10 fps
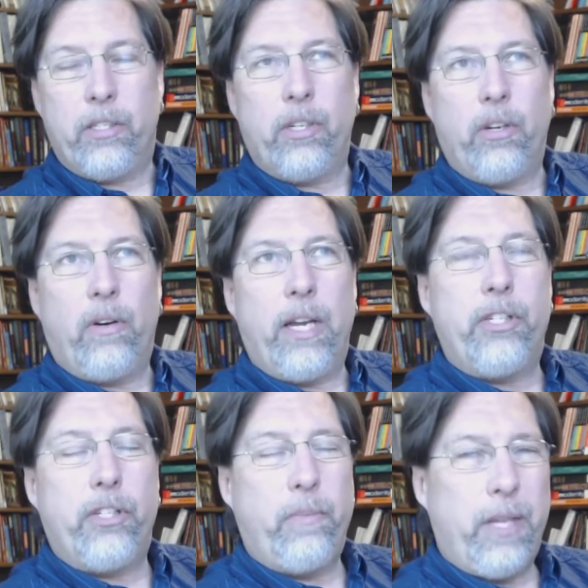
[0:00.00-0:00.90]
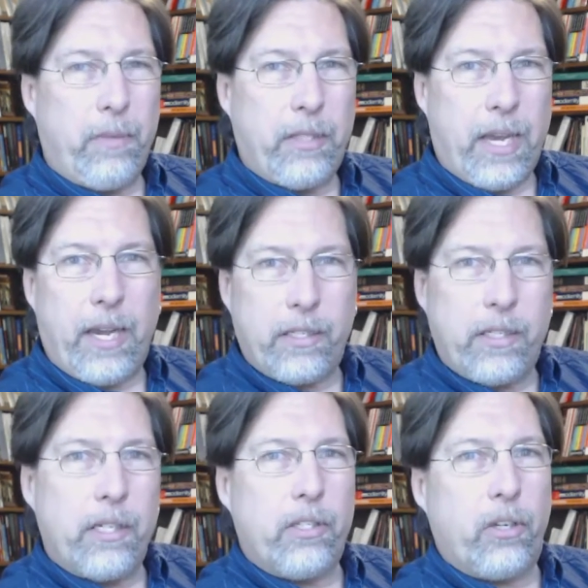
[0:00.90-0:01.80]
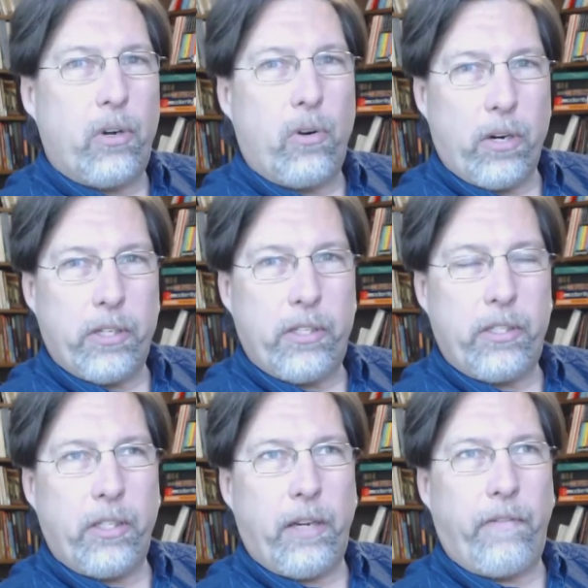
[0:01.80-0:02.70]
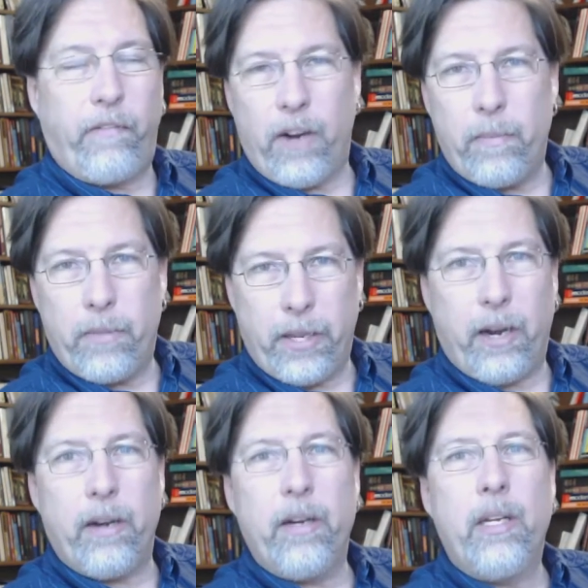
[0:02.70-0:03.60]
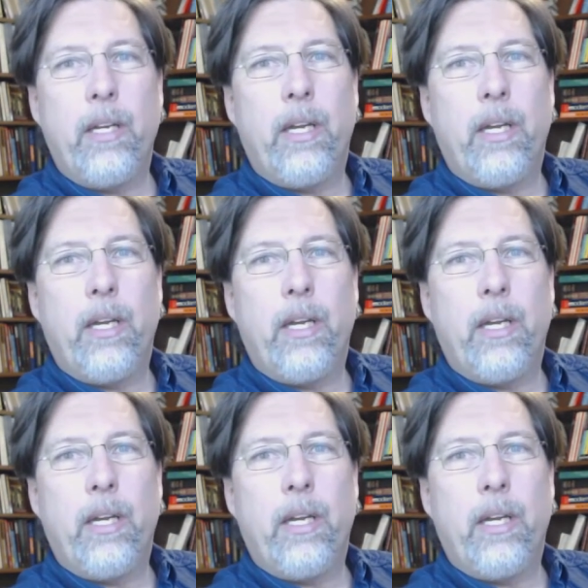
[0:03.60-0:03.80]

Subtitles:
And so I should be able to access the course from there.